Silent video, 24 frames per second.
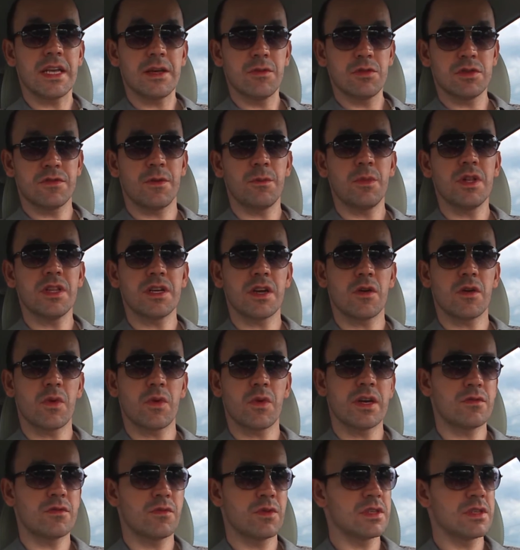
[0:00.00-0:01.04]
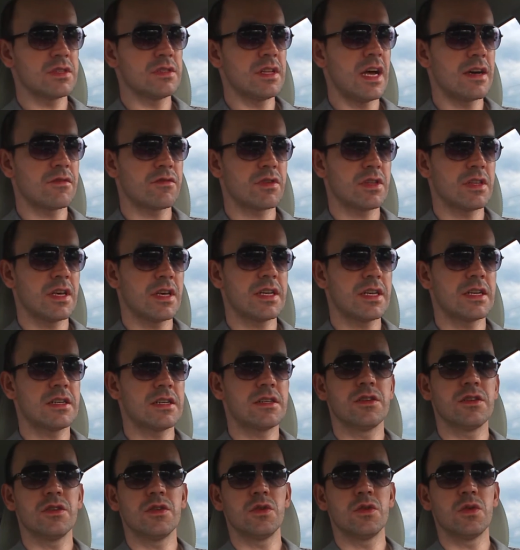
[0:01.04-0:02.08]
he was familiar with was not
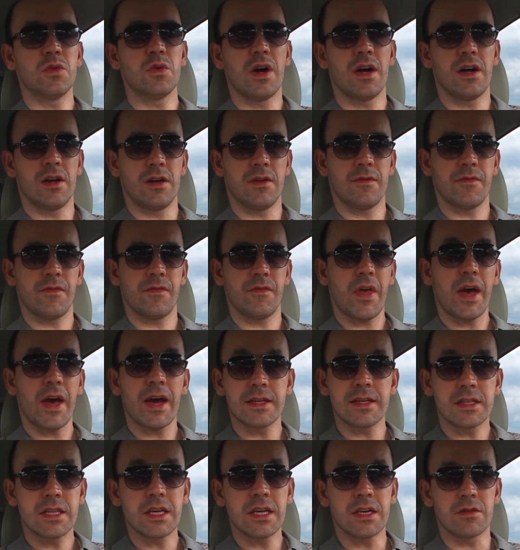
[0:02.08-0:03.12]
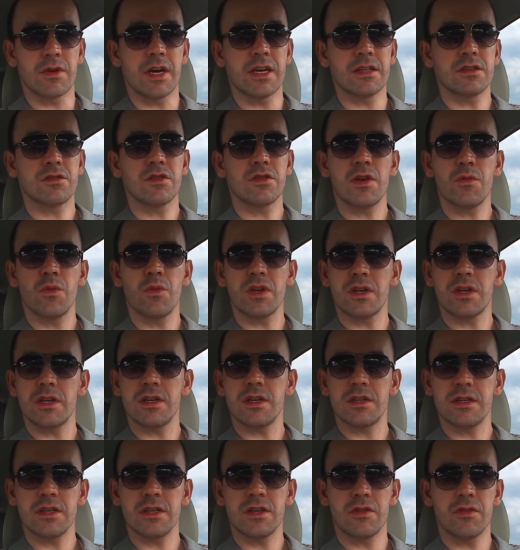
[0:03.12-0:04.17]
related to IT, right? So he
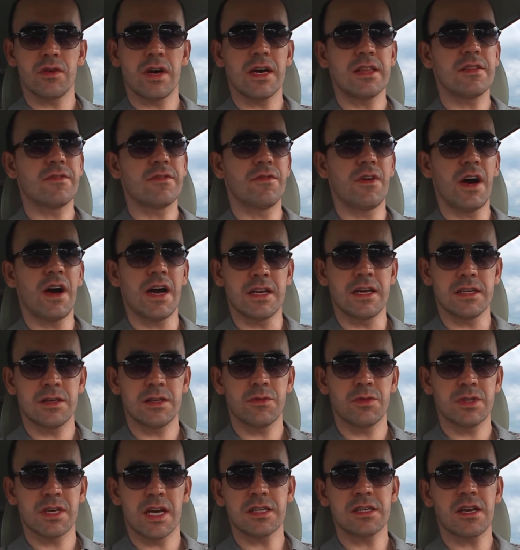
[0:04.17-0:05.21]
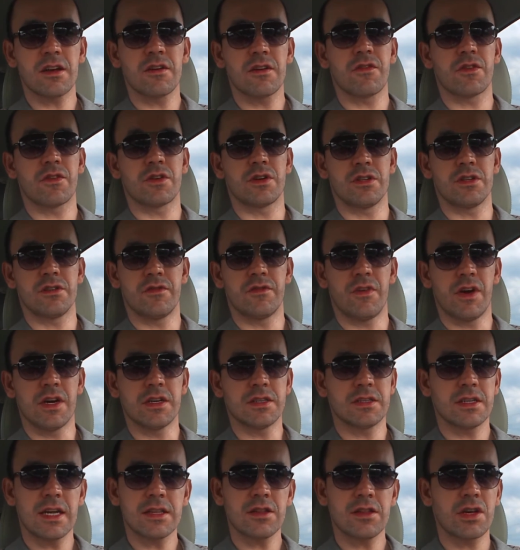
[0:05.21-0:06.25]
wanted, you know, advice. He was asking for
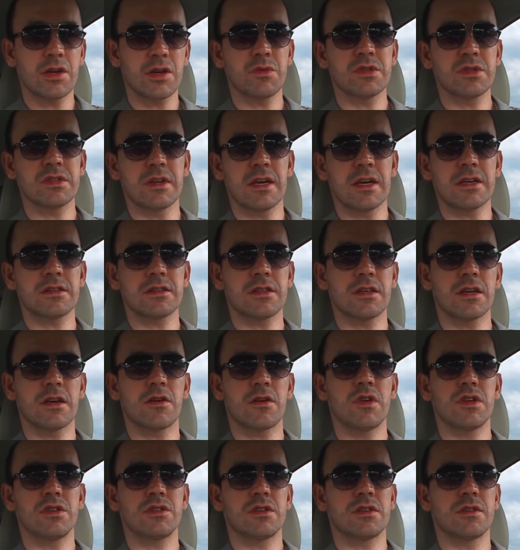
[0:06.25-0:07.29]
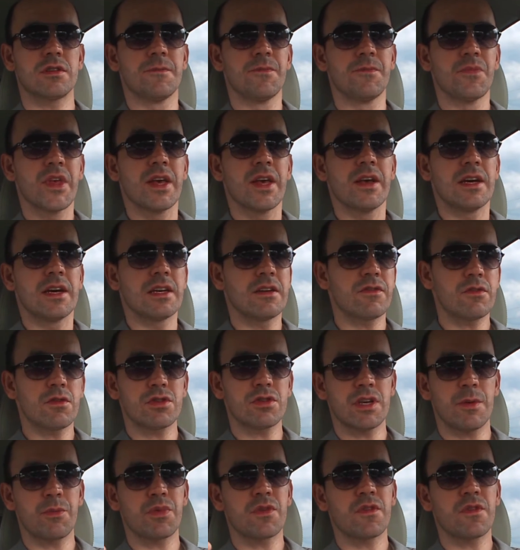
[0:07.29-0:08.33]
advice, and I thought it was an excellent question. And of
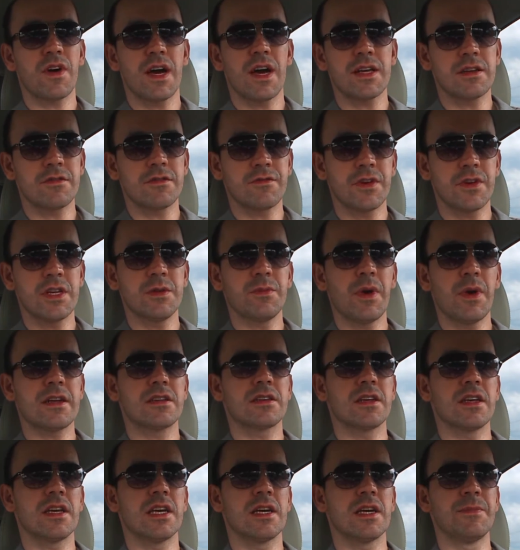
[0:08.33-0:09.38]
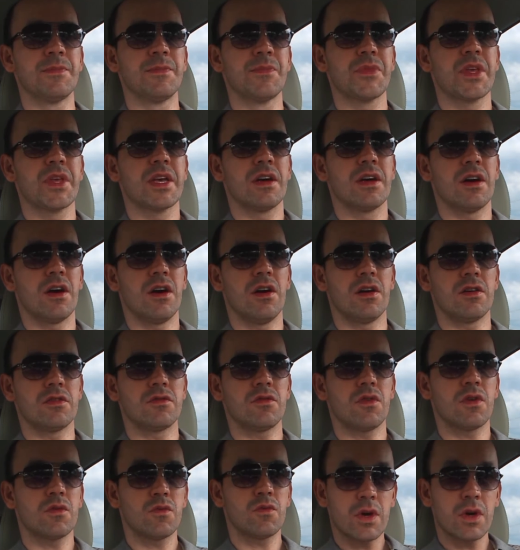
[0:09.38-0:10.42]
course, I provided feedback to him
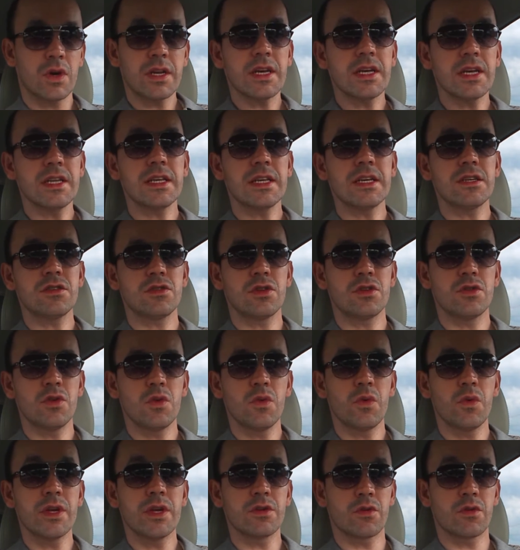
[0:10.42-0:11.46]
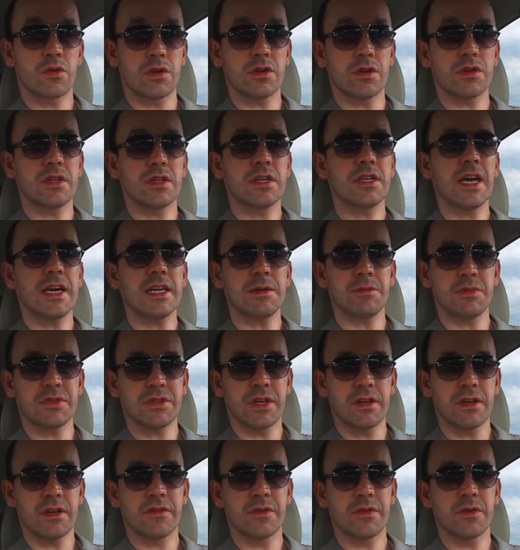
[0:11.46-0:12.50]
on what he needs to do in order to get
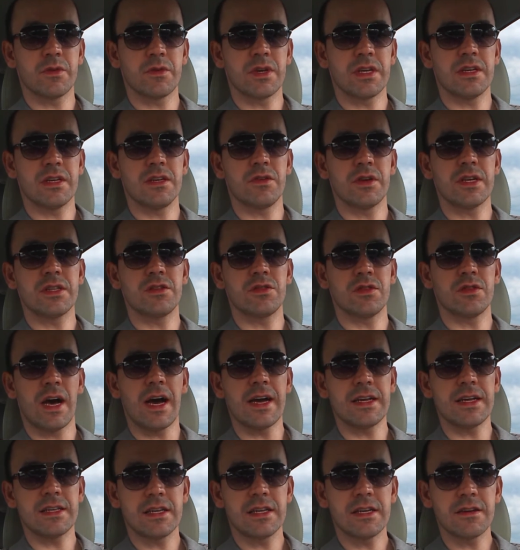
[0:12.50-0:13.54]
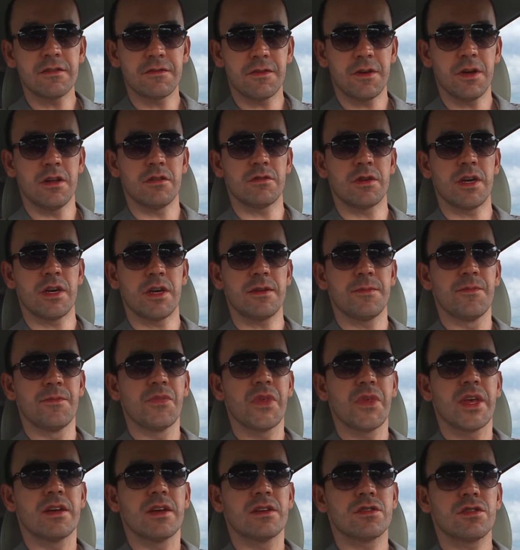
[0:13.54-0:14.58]
himself, you know, into IT field, right?
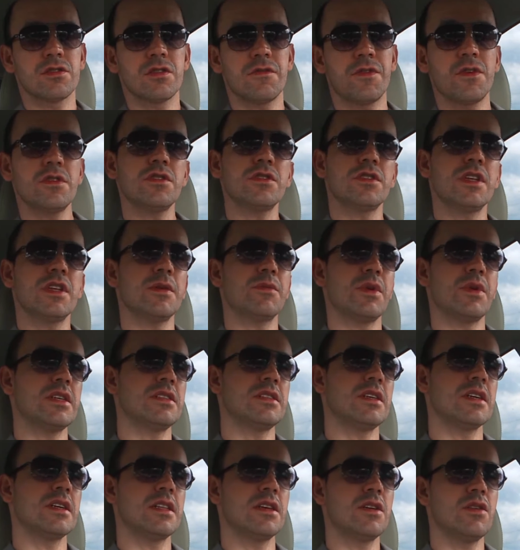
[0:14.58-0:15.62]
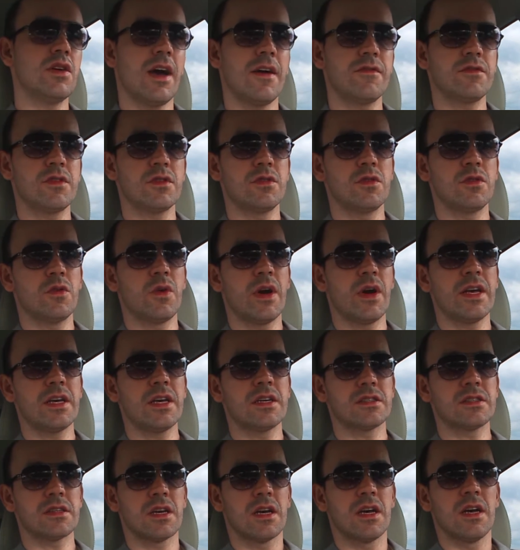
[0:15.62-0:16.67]
So the first thing basically you have to do
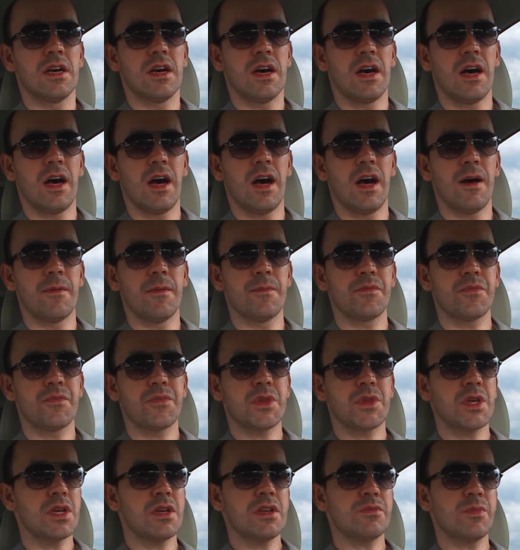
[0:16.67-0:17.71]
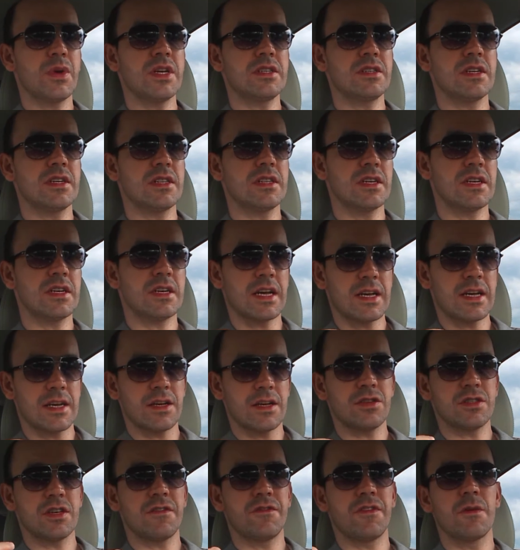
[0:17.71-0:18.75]
is basically get
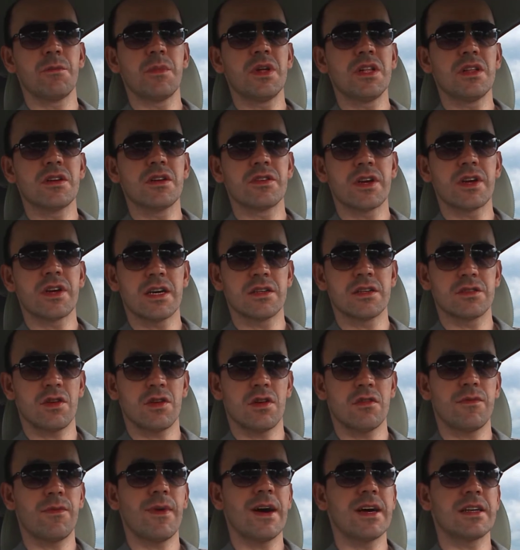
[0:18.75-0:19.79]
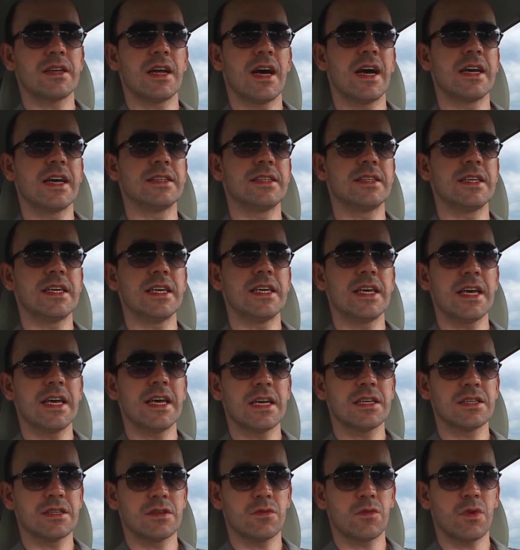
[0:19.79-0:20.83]
yourself familiarized of what IT
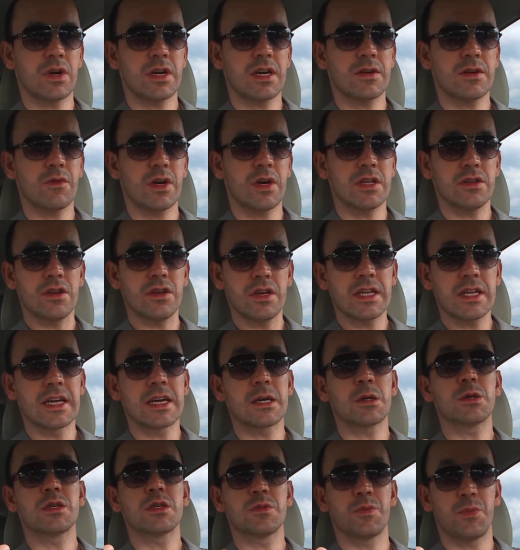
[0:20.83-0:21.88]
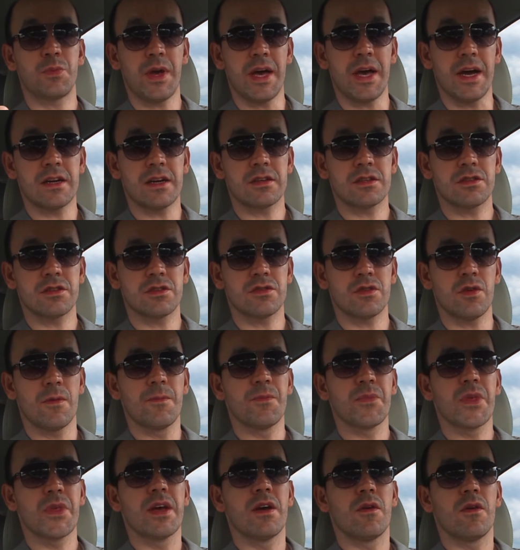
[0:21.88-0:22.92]
is and what you can expect.
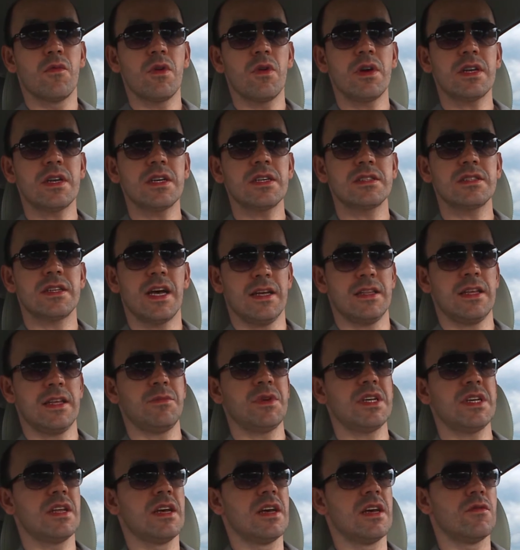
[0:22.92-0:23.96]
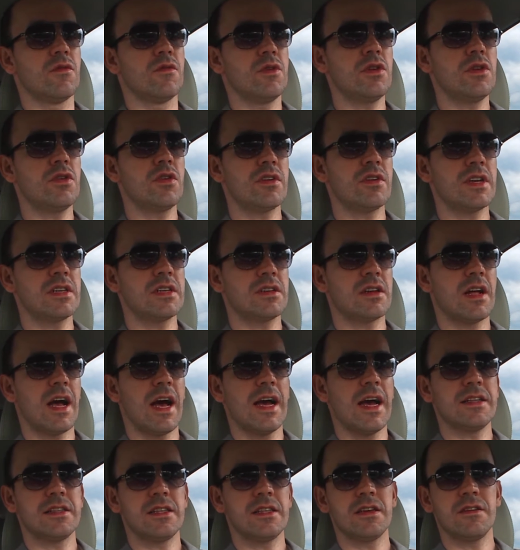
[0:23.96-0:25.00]
So what is that? I mean, when you go into
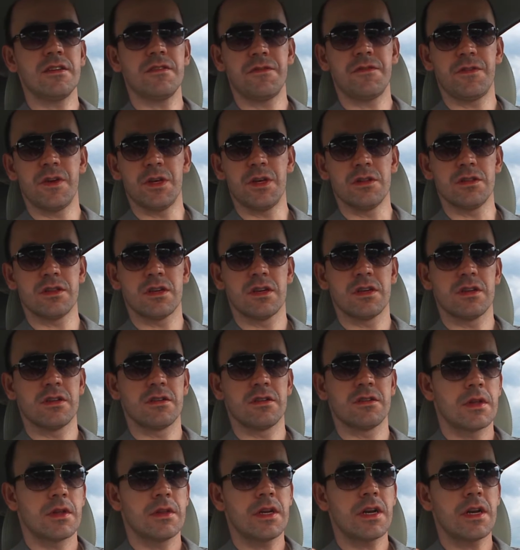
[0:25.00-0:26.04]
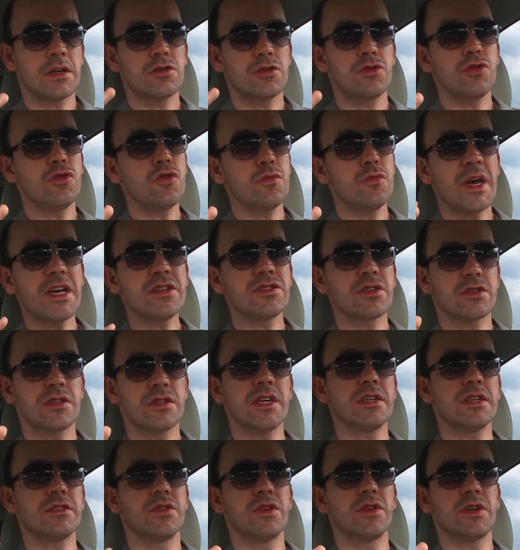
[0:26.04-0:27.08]
IT field, there are two major
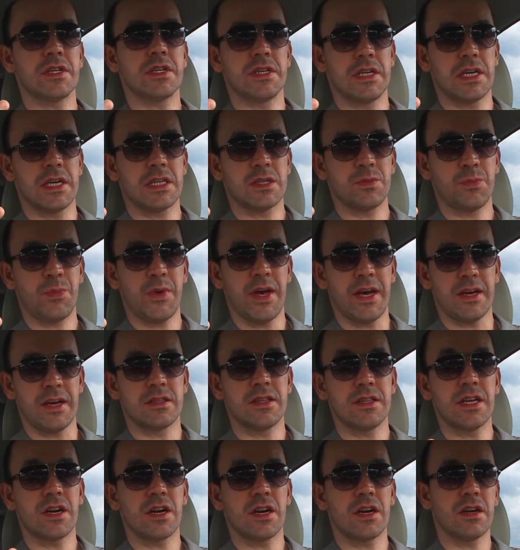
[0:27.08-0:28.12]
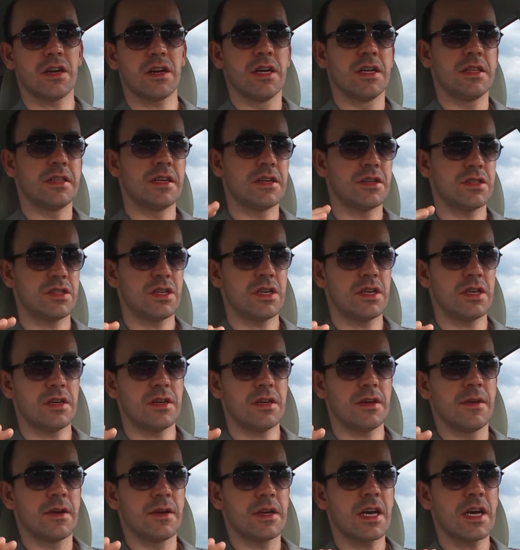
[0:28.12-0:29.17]
things you can expect. There's
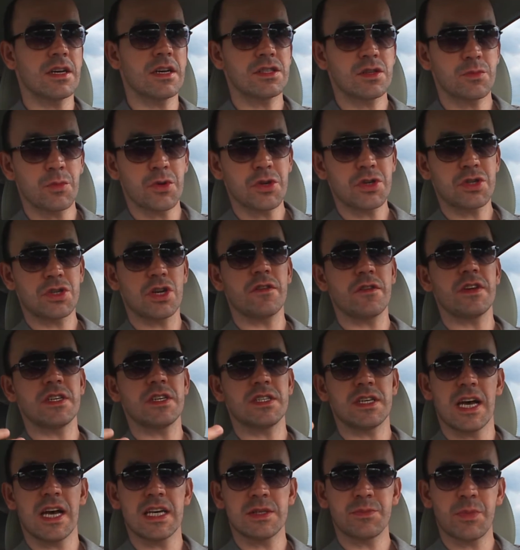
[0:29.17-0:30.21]
a customer service